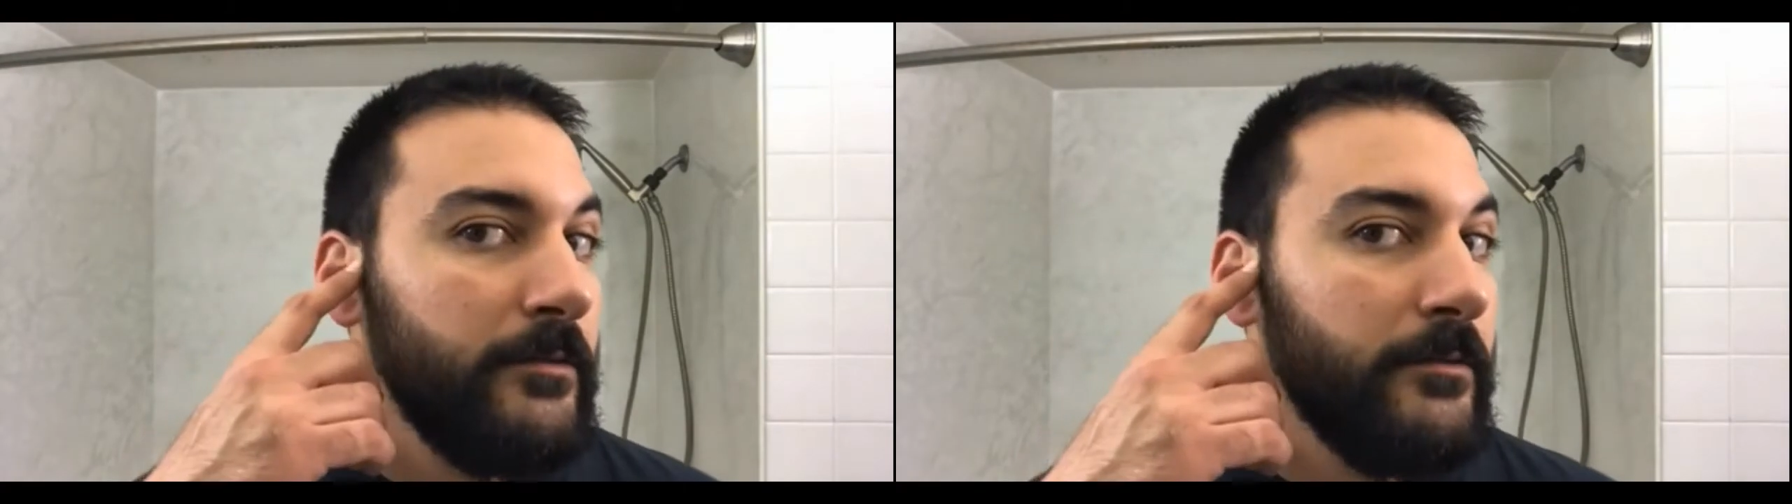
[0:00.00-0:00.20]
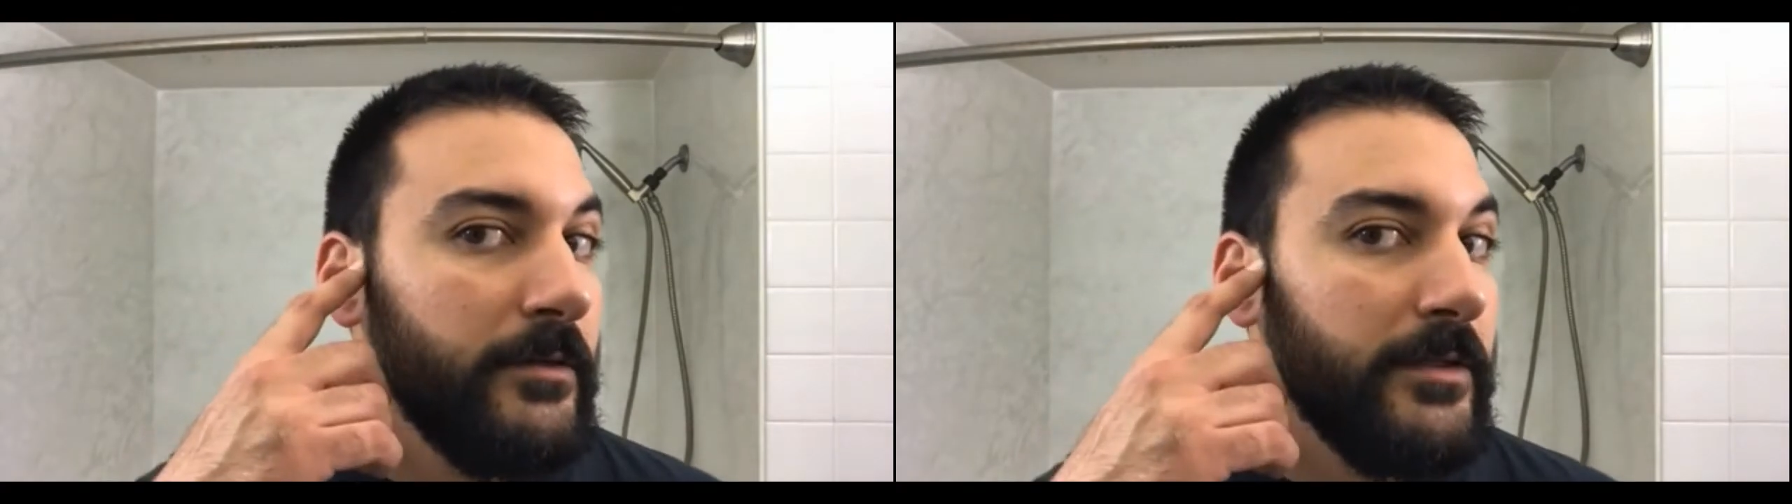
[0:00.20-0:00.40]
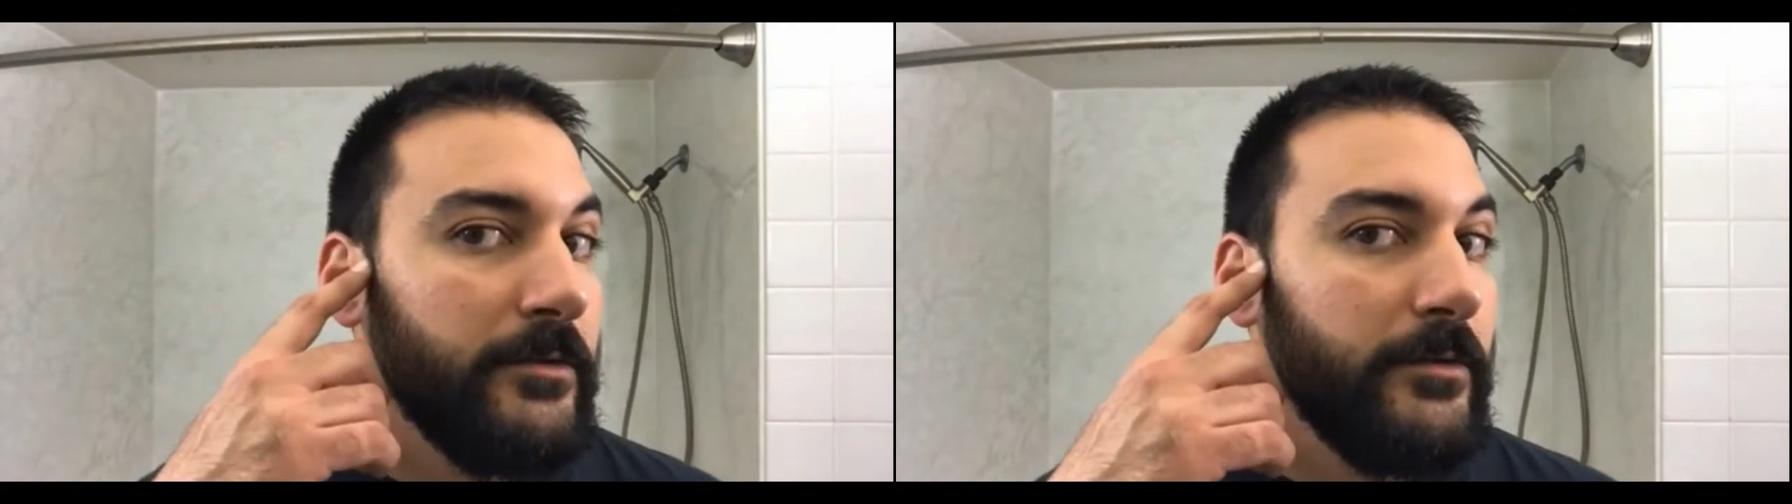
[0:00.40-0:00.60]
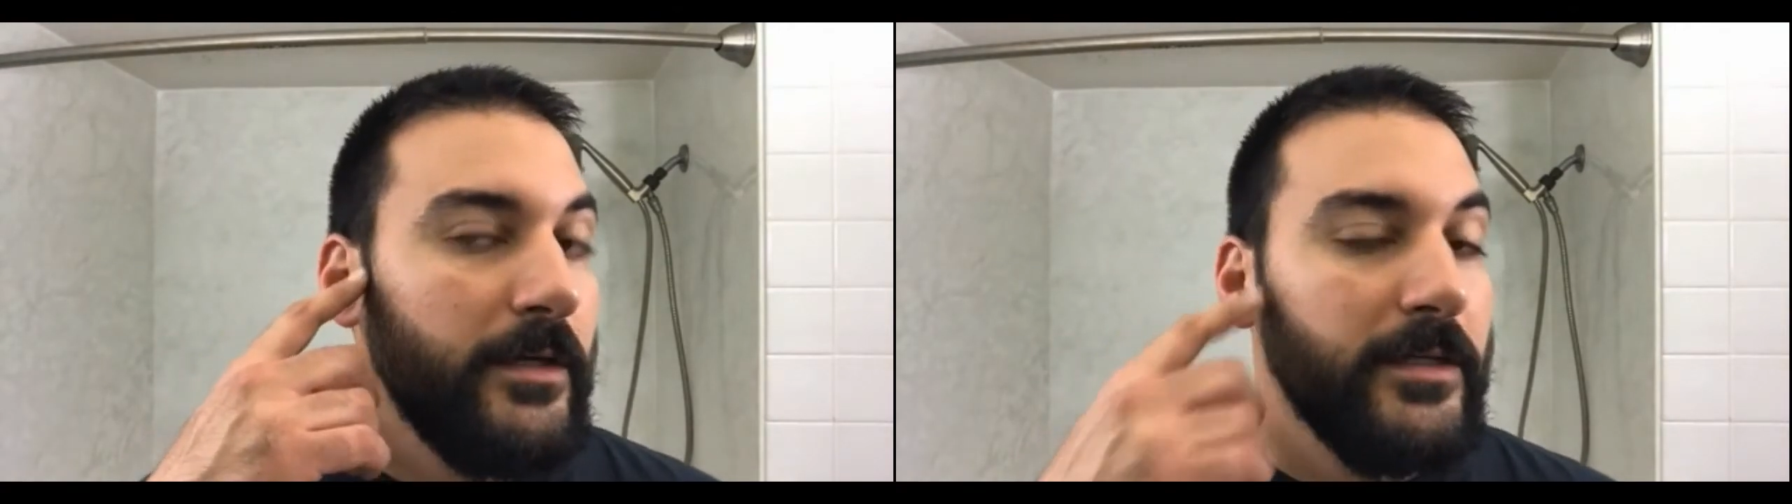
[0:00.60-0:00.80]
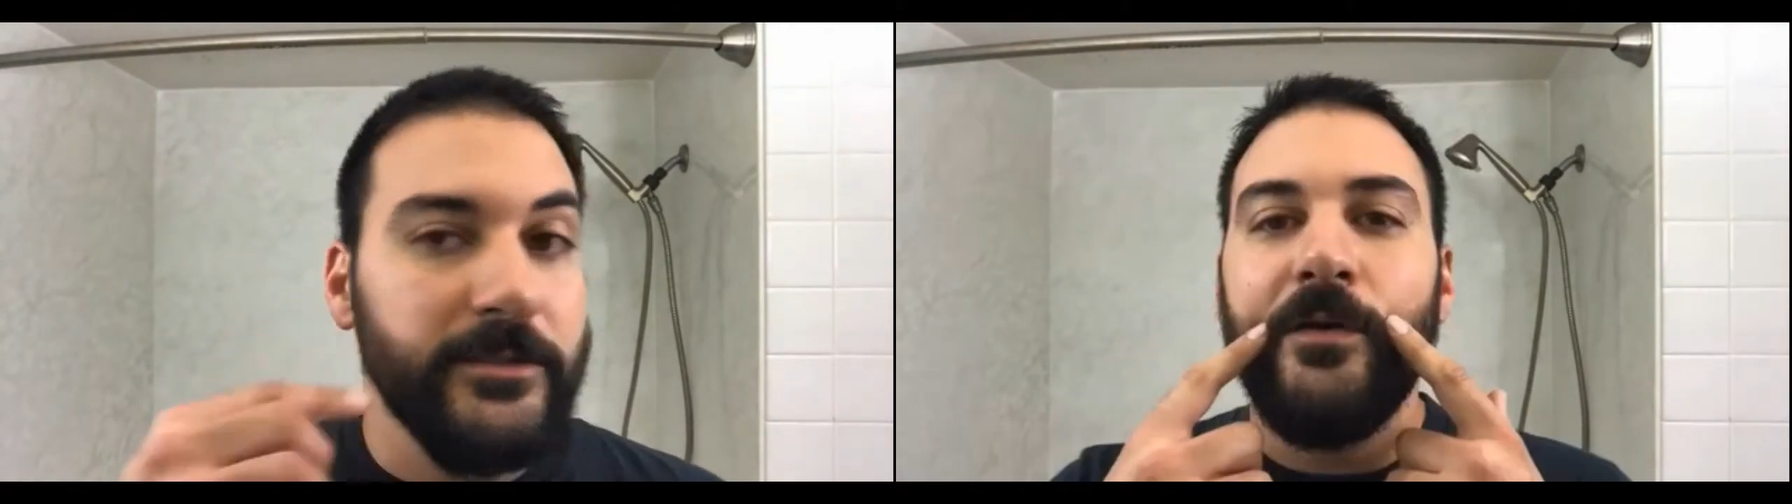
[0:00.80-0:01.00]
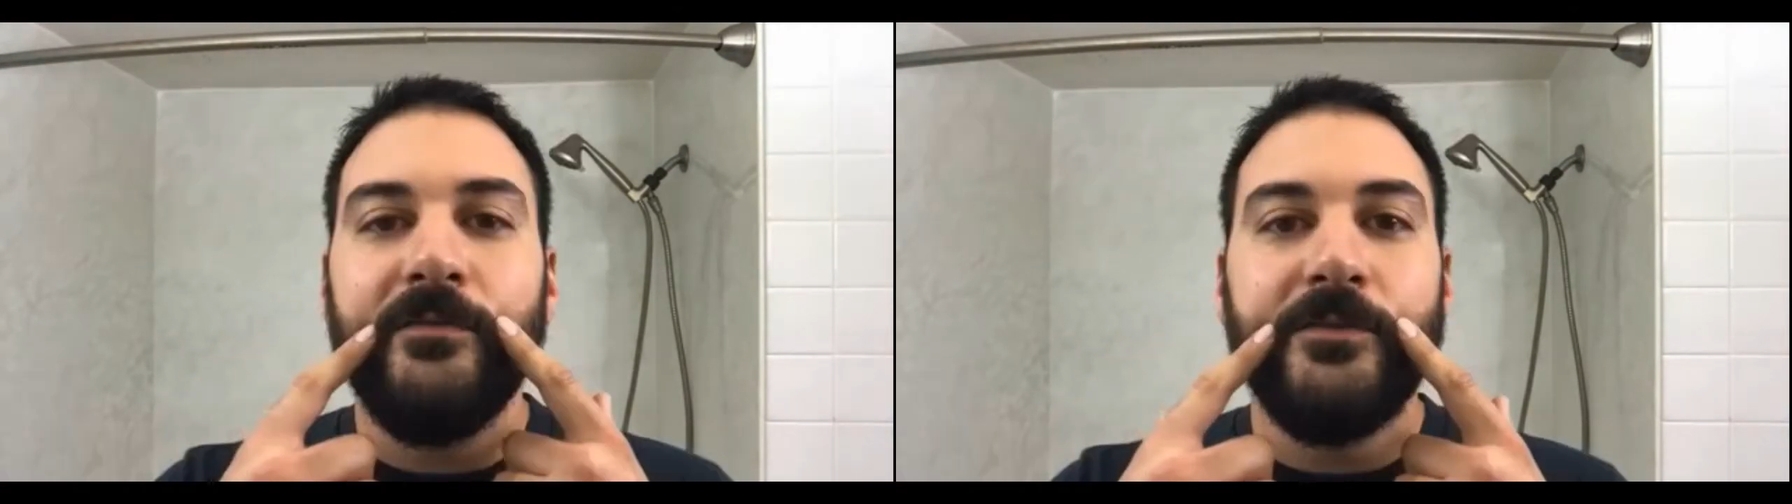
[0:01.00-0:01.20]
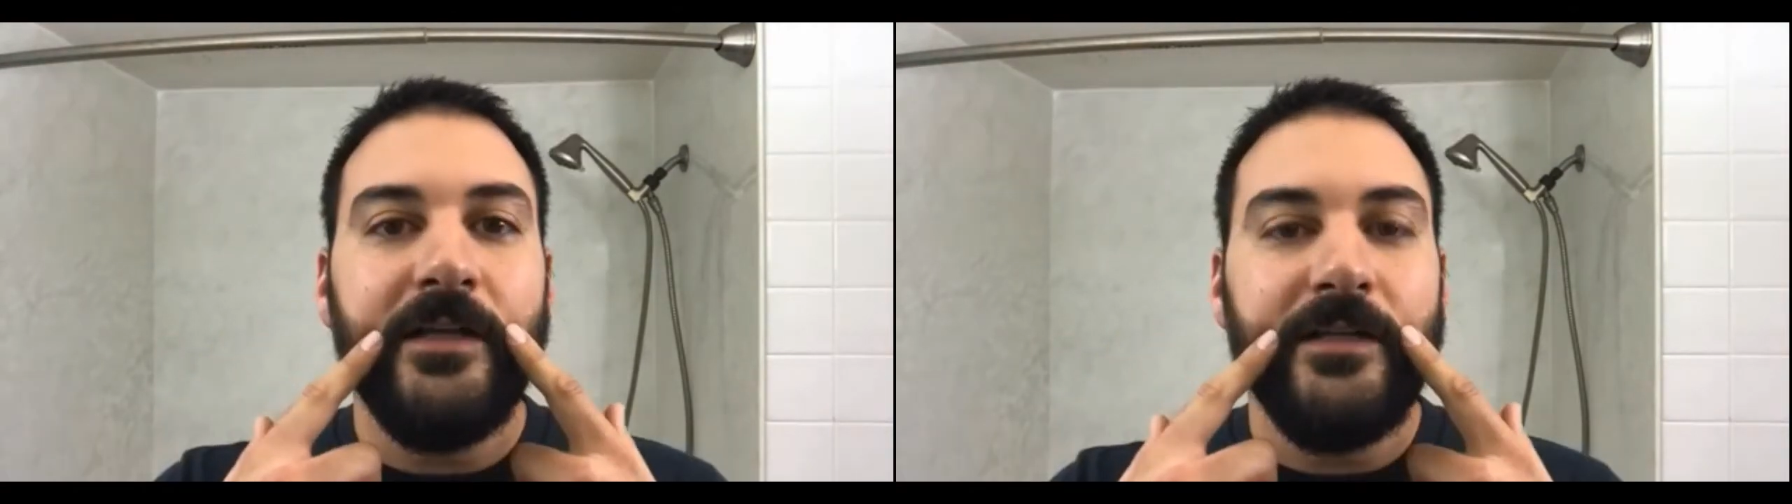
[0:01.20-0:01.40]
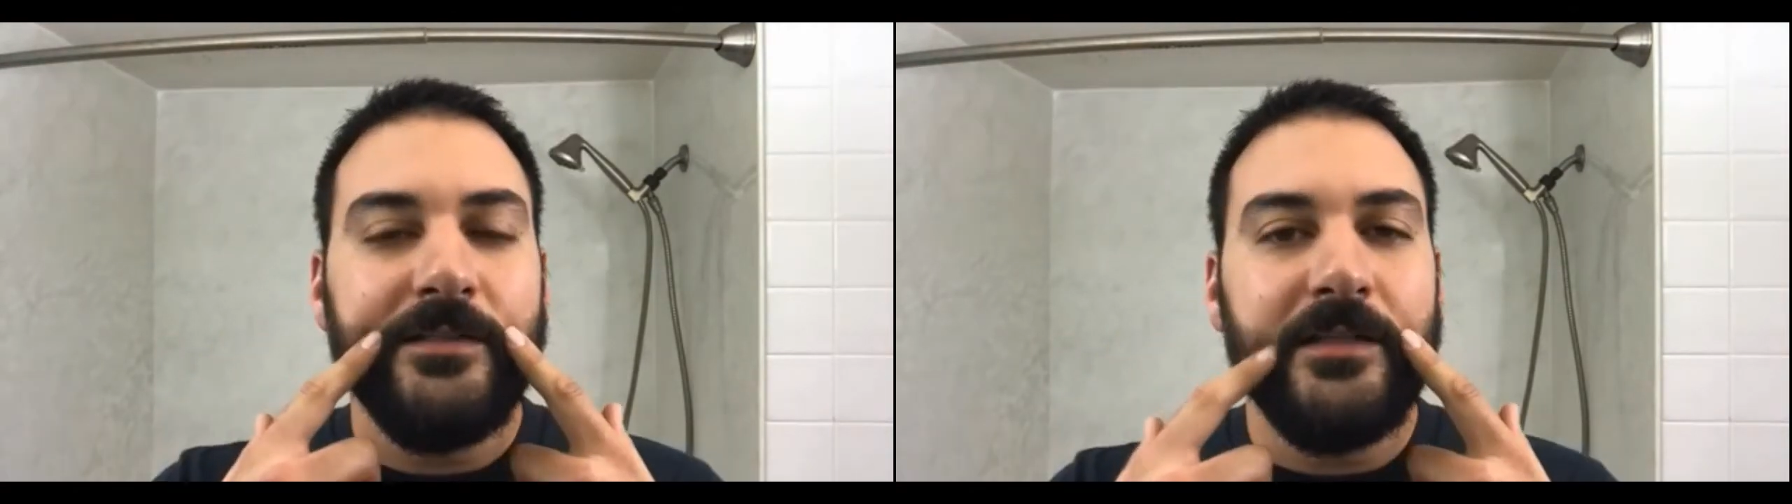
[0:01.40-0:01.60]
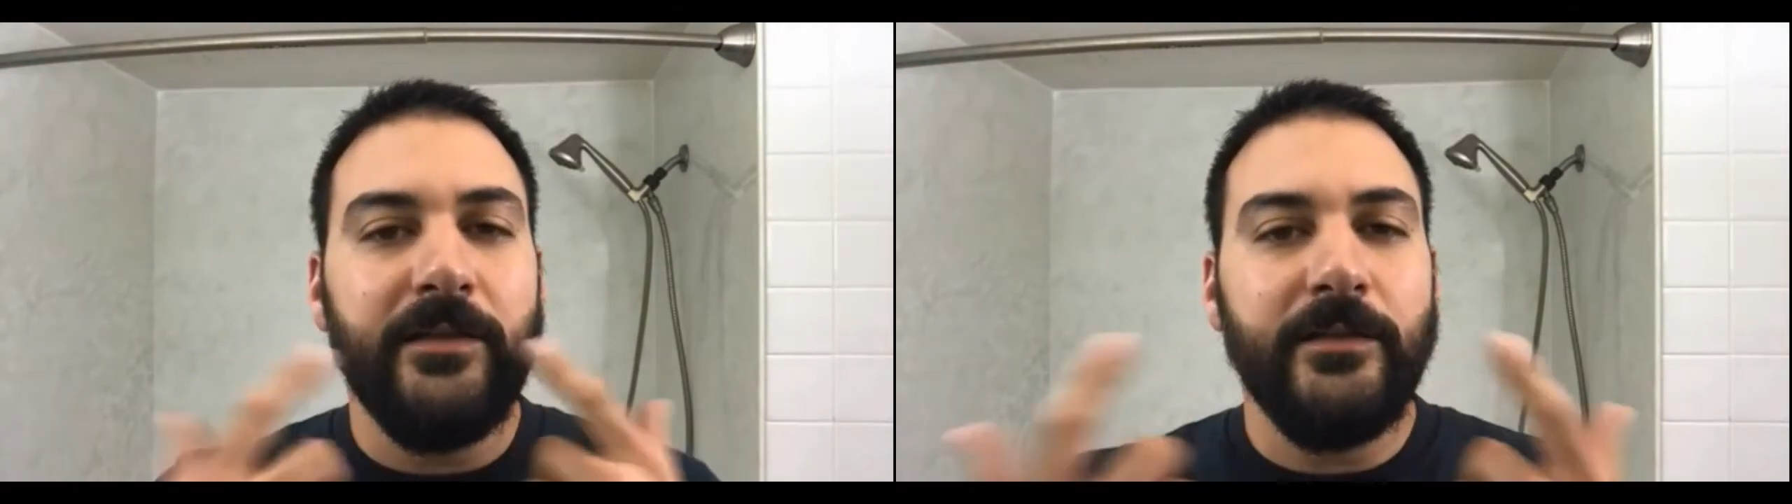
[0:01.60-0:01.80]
If you're trying to see,